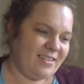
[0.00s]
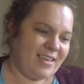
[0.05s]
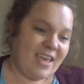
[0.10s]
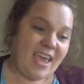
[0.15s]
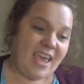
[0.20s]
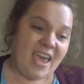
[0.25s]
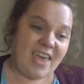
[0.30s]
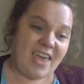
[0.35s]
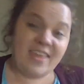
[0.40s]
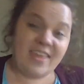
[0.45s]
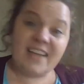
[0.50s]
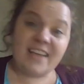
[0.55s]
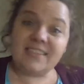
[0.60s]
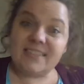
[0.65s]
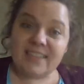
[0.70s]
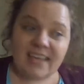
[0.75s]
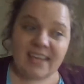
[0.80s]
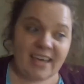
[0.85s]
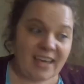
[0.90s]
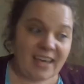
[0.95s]
And that's
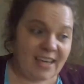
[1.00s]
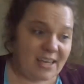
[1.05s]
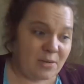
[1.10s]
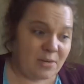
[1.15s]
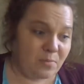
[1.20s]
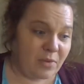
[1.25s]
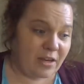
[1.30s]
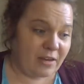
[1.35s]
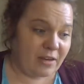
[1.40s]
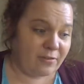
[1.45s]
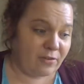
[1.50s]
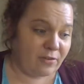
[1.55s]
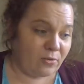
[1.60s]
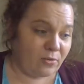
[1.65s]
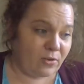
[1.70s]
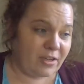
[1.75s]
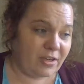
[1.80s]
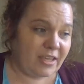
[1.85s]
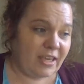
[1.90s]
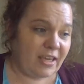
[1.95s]
the end. But if you
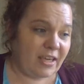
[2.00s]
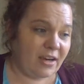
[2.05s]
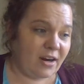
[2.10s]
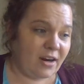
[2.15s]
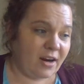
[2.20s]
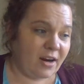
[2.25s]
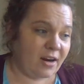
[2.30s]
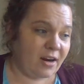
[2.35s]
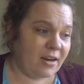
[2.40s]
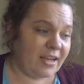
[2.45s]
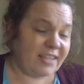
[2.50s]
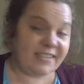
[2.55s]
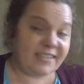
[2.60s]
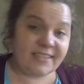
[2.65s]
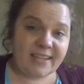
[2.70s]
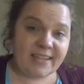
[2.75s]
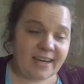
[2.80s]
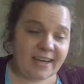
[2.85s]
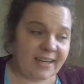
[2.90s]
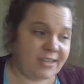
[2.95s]
look here, it
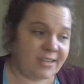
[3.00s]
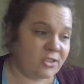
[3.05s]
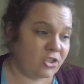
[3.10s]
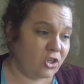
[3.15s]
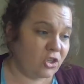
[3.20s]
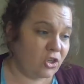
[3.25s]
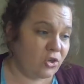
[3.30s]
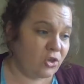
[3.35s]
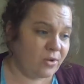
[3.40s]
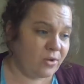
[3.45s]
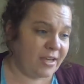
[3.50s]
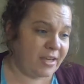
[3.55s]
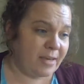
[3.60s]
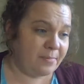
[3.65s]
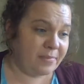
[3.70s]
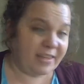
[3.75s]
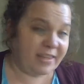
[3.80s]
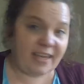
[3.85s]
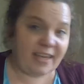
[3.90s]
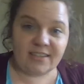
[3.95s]
says you can
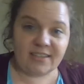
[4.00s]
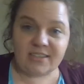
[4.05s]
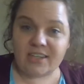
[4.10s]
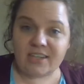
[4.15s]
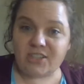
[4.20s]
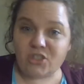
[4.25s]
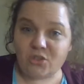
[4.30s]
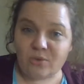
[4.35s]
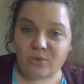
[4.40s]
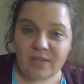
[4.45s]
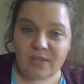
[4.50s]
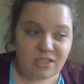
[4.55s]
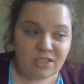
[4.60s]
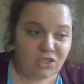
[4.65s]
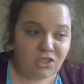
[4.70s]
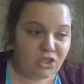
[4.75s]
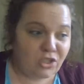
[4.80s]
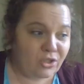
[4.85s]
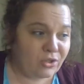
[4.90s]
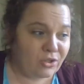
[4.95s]
plant a tree
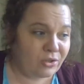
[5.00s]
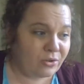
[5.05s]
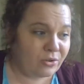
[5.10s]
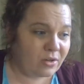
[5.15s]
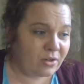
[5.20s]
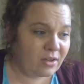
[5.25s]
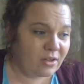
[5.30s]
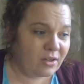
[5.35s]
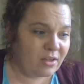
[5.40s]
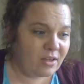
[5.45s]
too.